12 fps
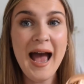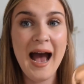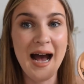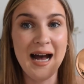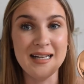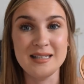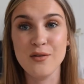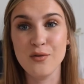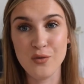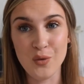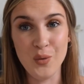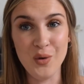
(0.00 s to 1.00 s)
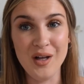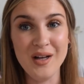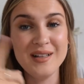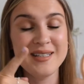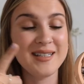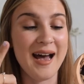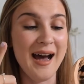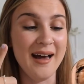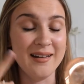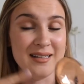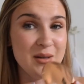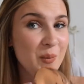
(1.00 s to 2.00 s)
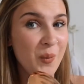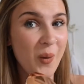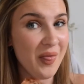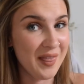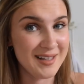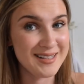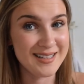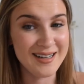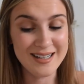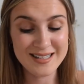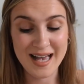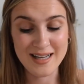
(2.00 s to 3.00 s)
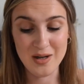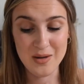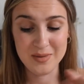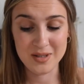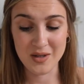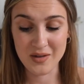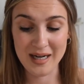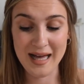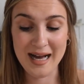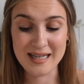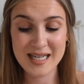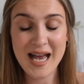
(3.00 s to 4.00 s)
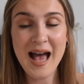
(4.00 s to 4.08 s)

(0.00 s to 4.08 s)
as flawless as what this does and I'm so glad